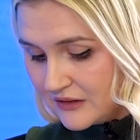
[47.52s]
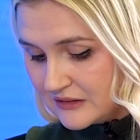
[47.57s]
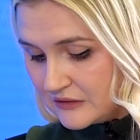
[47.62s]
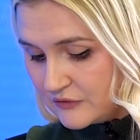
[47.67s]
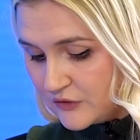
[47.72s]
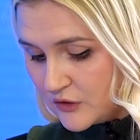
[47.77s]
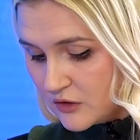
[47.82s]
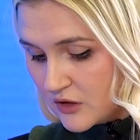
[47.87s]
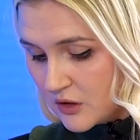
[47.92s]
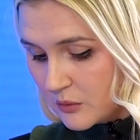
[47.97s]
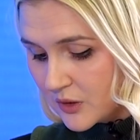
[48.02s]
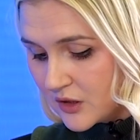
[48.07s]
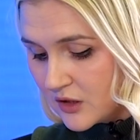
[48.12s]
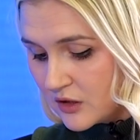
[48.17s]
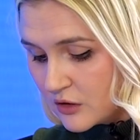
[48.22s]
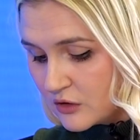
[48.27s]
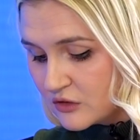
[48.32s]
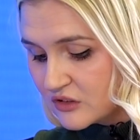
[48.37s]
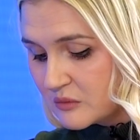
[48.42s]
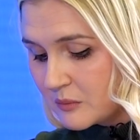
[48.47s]
interview, you
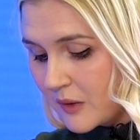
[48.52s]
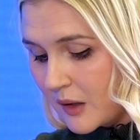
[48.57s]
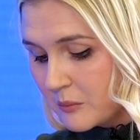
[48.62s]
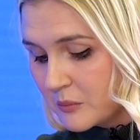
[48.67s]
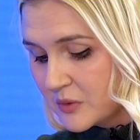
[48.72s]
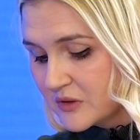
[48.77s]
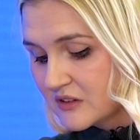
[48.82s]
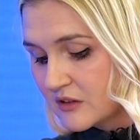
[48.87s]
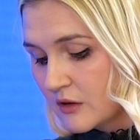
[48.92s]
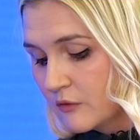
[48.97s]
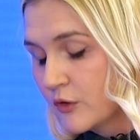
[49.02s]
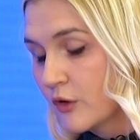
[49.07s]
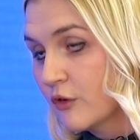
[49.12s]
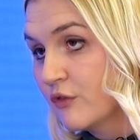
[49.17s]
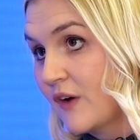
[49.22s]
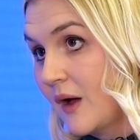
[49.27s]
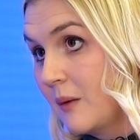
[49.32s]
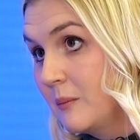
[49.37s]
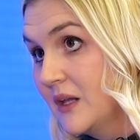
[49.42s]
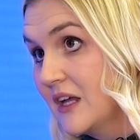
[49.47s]
accused members of your
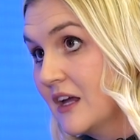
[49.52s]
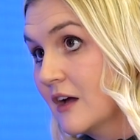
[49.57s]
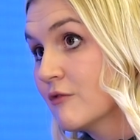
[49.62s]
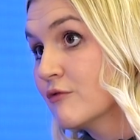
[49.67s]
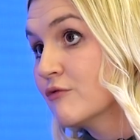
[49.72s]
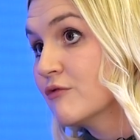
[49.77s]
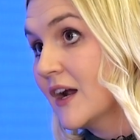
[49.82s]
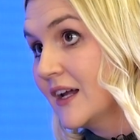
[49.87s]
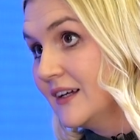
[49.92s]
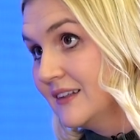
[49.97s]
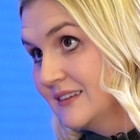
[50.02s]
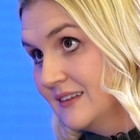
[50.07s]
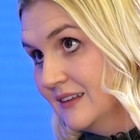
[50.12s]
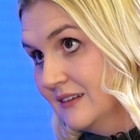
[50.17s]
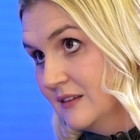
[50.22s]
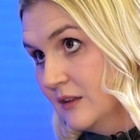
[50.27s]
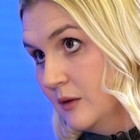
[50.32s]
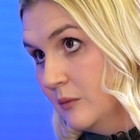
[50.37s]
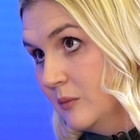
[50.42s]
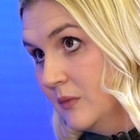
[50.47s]
family of
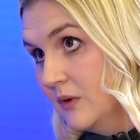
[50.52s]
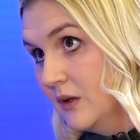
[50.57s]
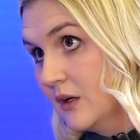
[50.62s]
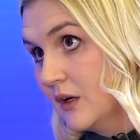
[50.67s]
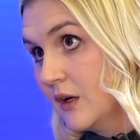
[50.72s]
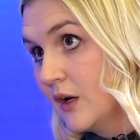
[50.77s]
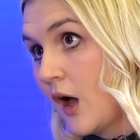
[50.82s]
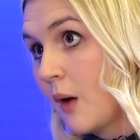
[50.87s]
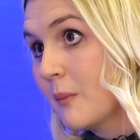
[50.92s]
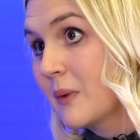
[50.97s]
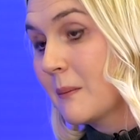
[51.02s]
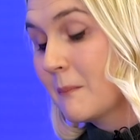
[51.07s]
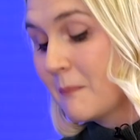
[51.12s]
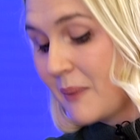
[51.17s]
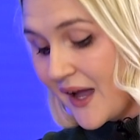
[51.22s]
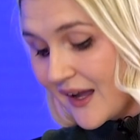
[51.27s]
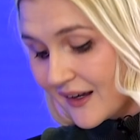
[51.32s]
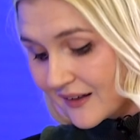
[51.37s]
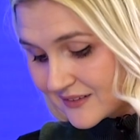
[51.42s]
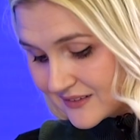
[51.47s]
racism." Coming
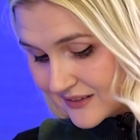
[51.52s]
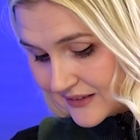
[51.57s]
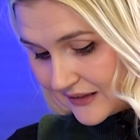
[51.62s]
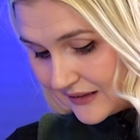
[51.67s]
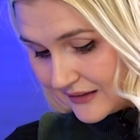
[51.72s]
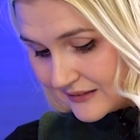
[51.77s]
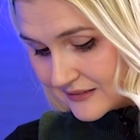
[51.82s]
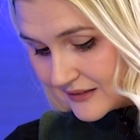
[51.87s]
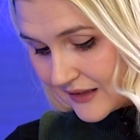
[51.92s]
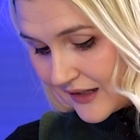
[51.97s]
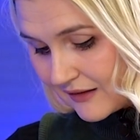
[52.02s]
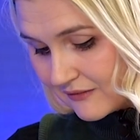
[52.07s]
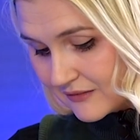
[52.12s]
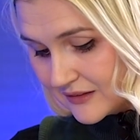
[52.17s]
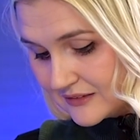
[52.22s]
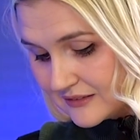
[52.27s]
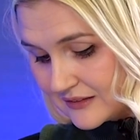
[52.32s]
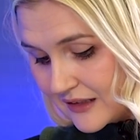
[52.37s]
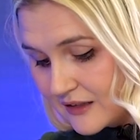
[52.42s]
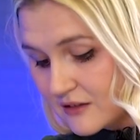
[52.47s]
back to this,
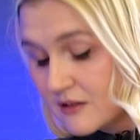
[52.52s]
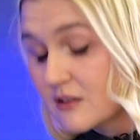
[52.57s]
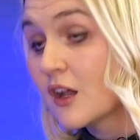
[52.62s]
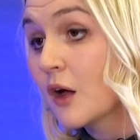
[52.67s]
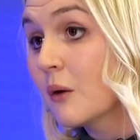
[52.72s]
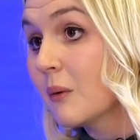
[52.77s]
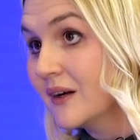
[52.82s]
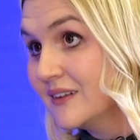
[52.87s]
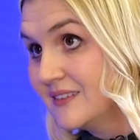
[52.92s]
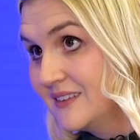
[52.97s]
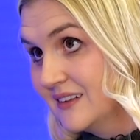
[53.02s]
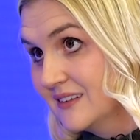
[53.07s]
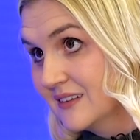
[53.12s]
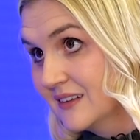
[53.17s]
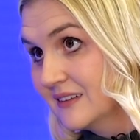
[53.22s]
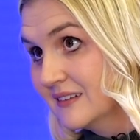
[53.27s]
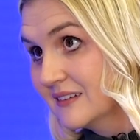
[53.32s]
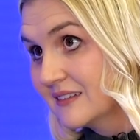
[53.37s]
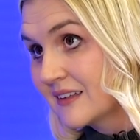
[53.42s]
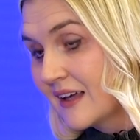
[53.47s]
Harry said, "No, I
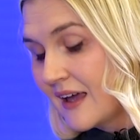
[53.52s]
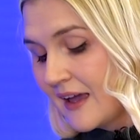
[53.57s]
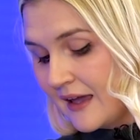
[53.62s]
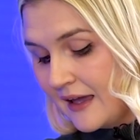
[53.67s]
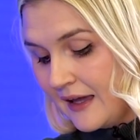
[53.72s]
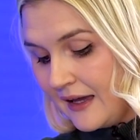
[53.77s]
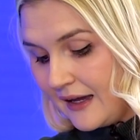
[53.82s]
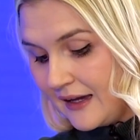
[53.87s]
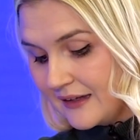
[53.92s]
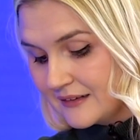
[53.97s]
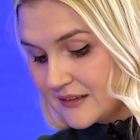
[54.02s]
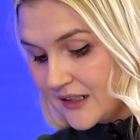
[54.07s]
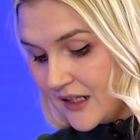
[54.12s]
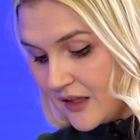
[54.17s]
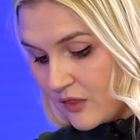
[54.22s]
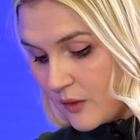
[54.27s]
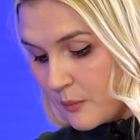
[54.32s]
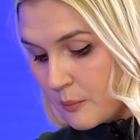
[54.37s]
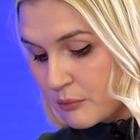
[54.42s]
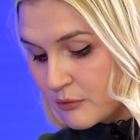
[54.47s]
didn't," adding,
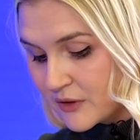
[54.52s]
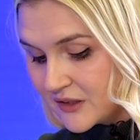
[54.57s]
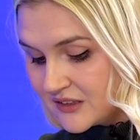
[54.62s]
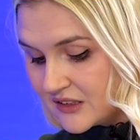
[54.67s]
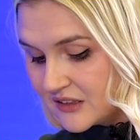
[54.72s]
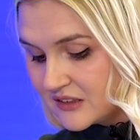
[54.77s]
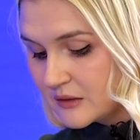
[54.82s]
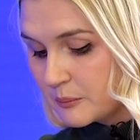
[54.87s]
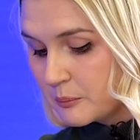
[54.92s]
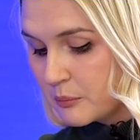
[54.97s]
"The British